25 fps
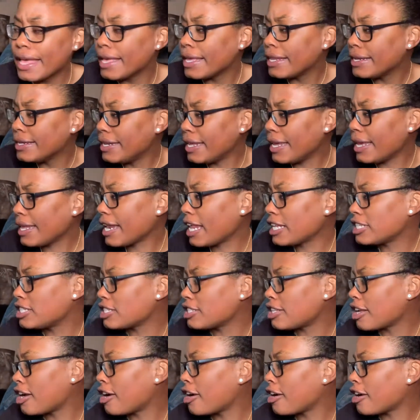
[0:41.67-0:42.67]
Then I just
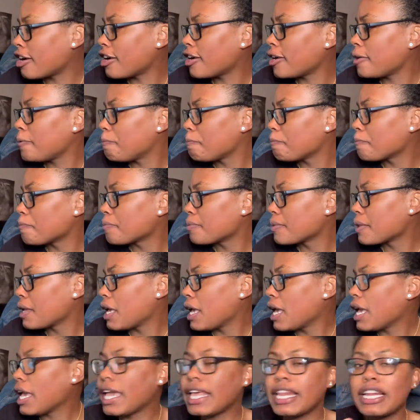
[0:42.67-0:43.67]
heard
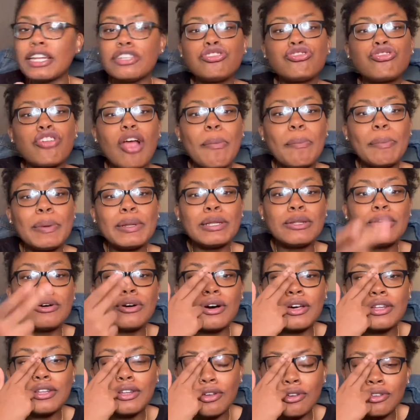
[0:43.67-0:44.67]
he done drop a little
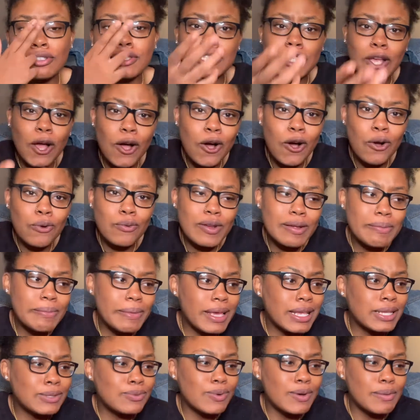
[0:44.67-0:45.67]
a little song
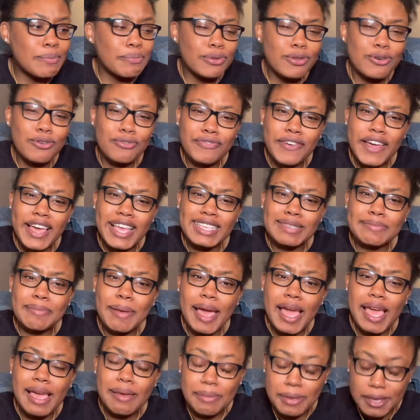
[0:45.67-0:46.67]
remix with Blueface
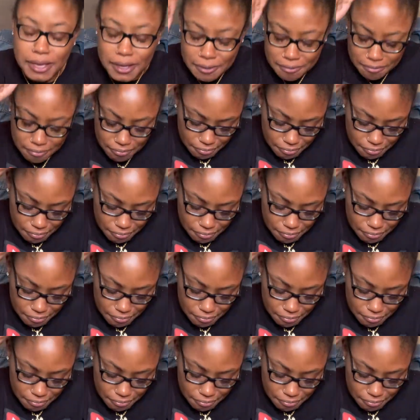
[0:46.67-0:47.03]
Baby.